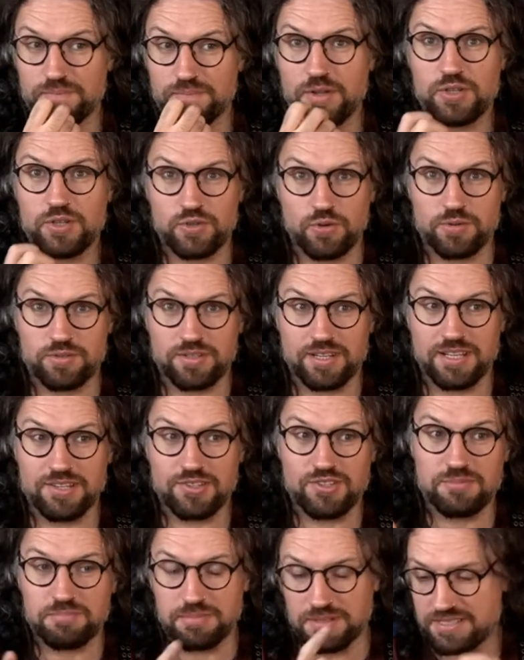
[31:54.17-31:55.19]
Not George
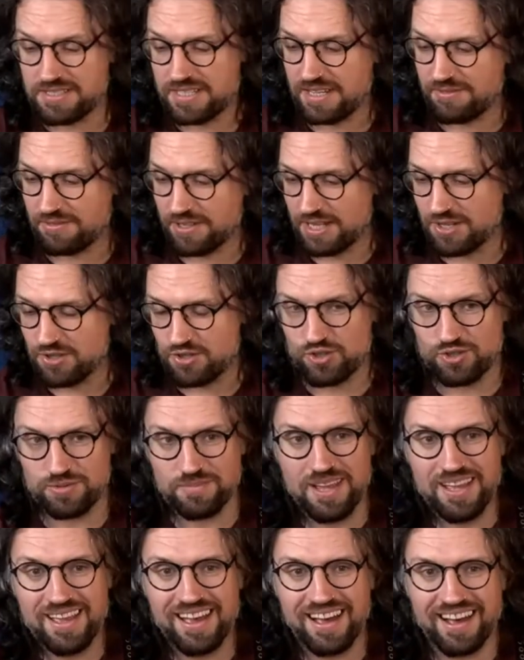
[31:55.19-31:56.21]
Lynch, but Steve Lynch,
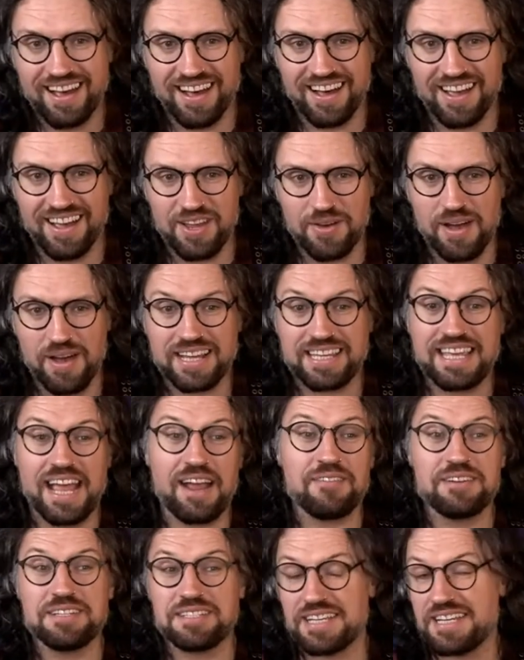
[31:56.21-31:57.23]
uh, who I
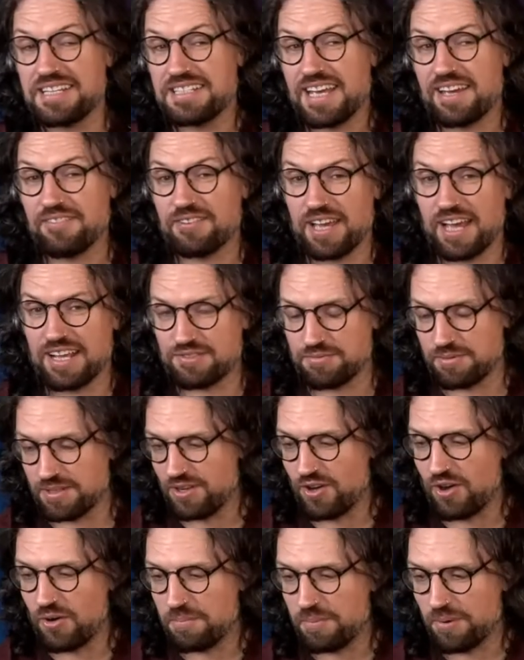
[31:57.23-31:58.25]
guarantee David Yates will
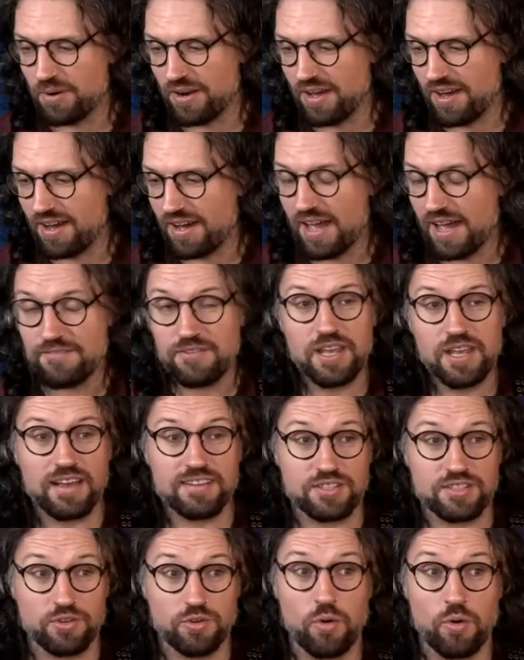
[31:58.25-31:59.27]
know. But uh, if you
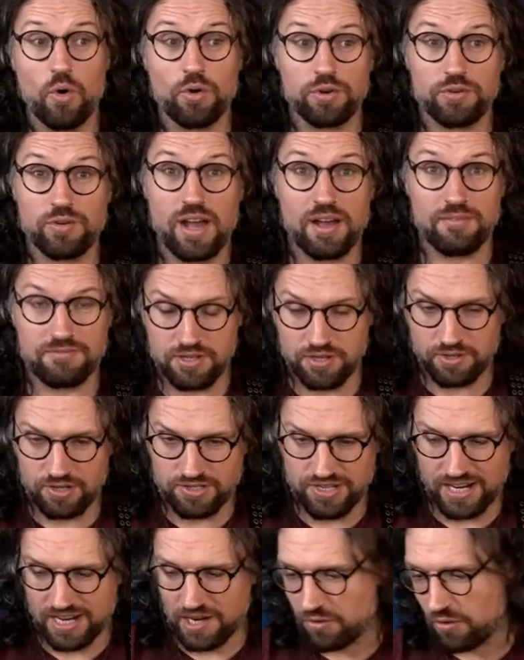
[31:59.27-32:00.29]
guys don't know Autograph, you've got
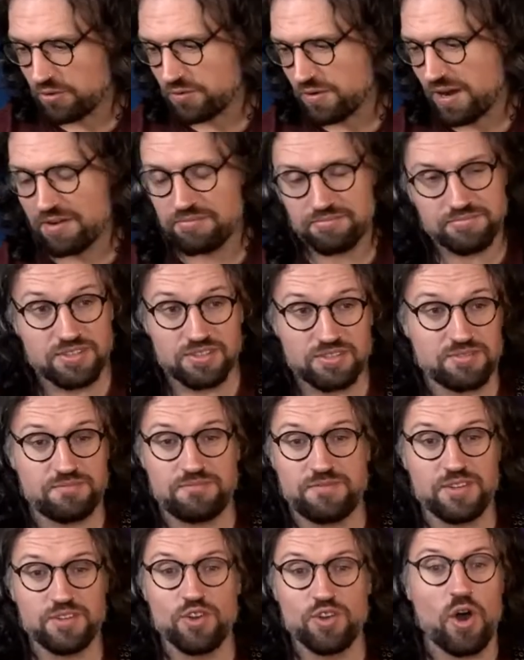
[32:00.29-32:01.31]
to check out Autograph. It's just
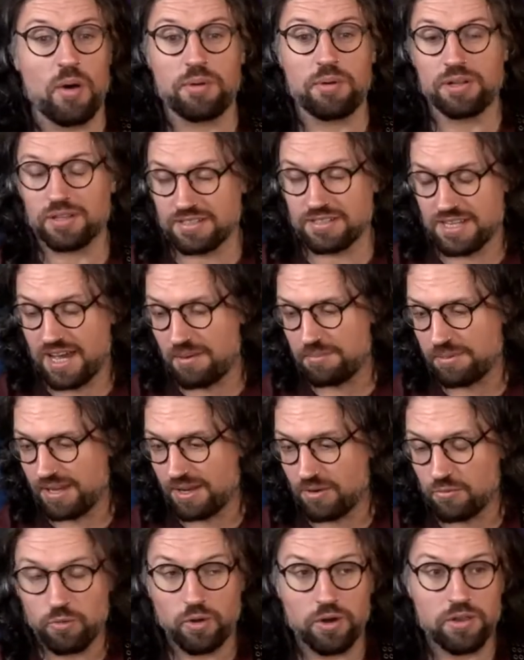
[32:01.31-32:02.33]
phenomenal guitar
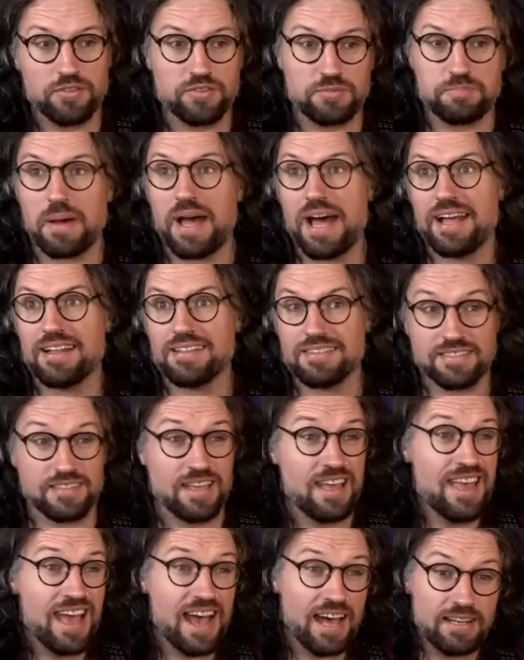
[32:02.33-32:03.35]
playing. One of those bands,
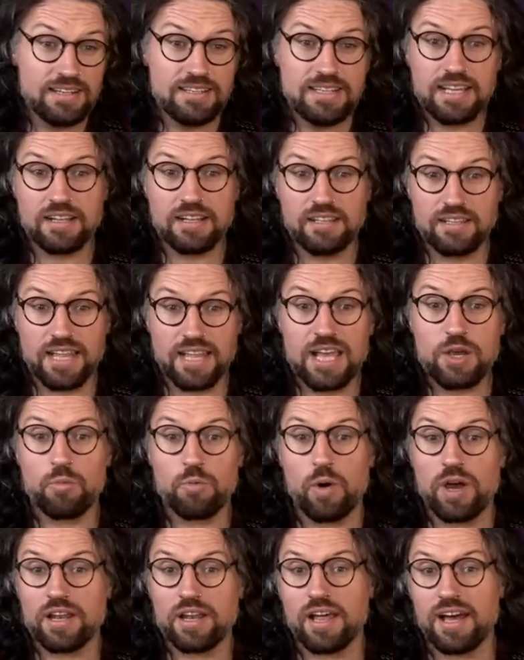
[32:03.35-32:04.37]
a little like
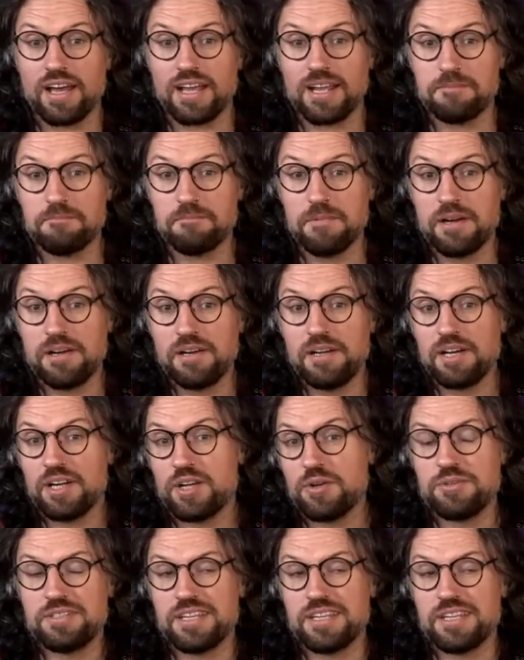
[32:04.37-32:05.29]
White Lion, who